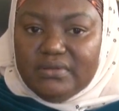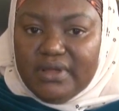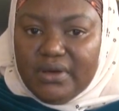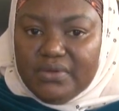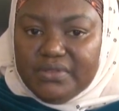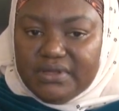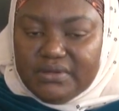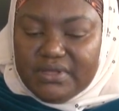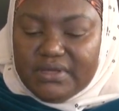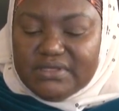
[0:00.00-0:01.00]
the,
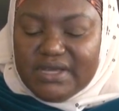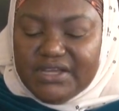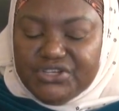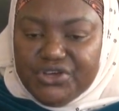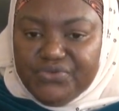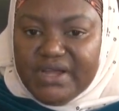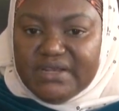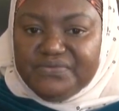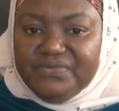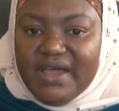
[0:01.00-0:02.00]
the, the
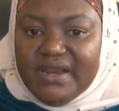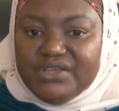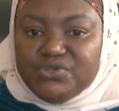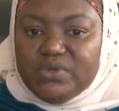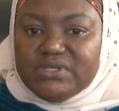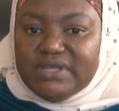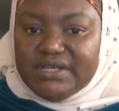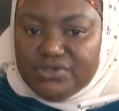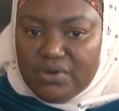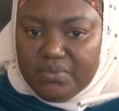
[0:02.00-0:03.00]
Secretariat in Finance was
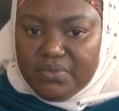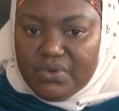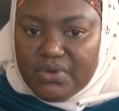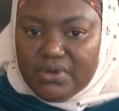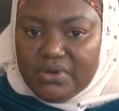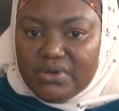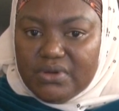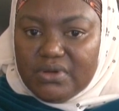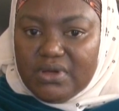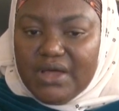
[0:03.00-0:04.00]
set up hmm.
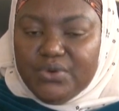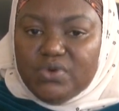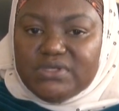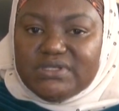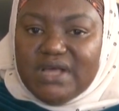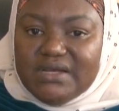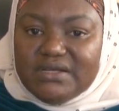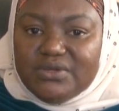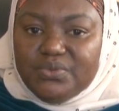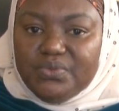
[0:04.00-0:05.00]
and was
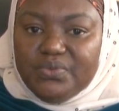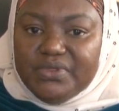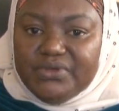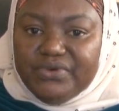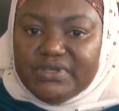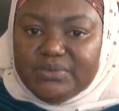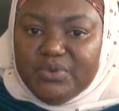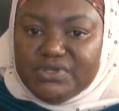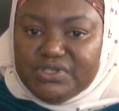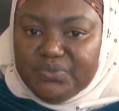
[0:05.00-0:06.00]
saddled with the
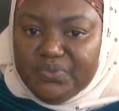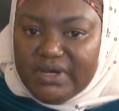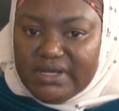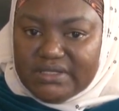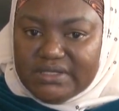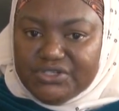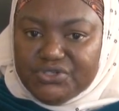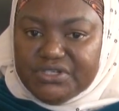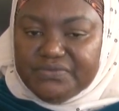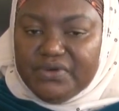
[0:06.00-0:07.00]
responsibility
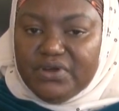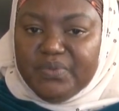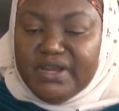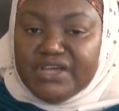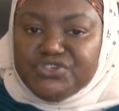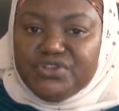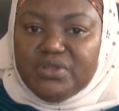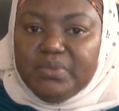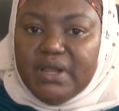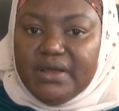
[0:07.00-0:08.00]
to develop a
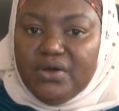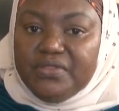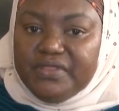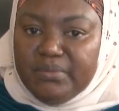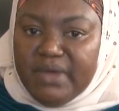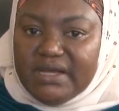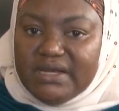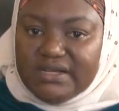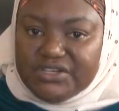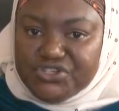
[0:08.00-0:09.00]
national plan under my
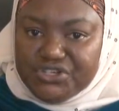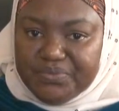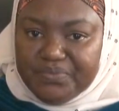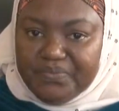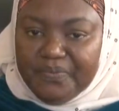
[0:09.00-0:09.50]
leadership.